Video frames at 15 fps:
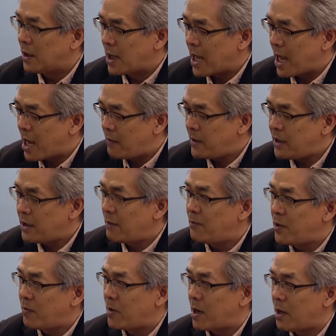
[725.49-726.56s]
how many
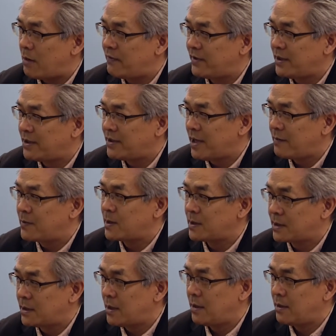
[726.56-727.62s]
cup of coffee do you have to
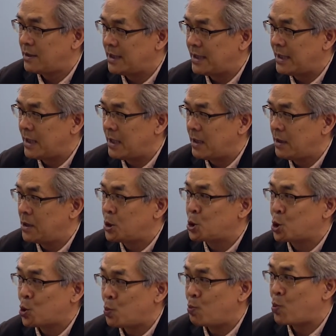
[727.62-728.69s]
sell in a day
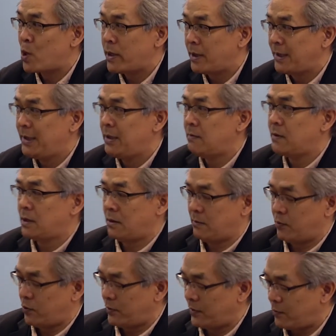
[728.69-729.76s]
to break even
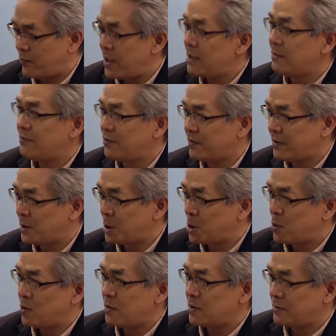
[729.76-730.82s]
for the rent, for the
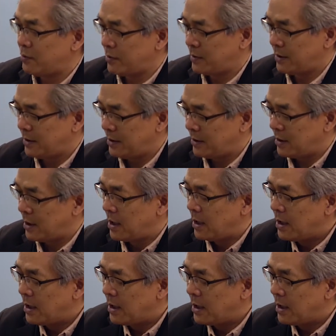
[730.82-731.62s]
insurance, for the